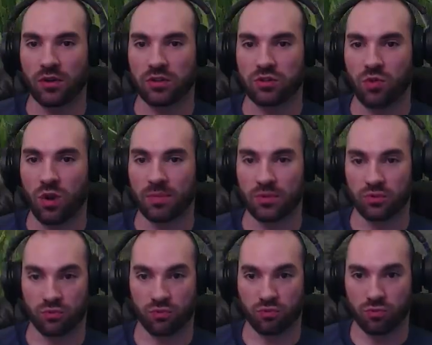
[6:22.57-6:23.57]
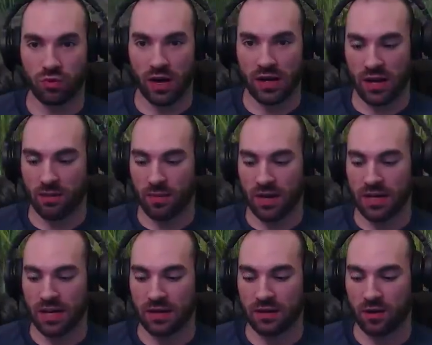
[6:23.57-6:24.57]
The swamp is right out of my
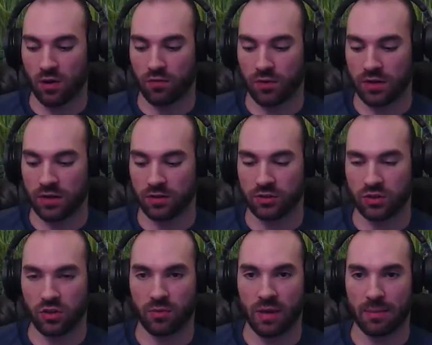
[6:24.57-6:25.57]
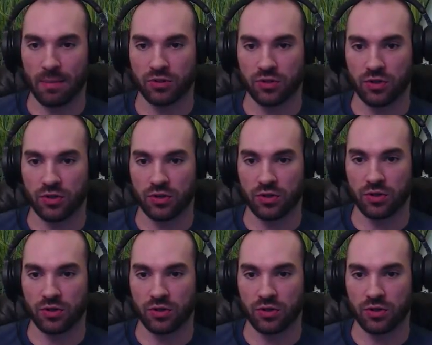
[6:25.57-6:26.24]
gate over here. Let's go to the map, I'll show you.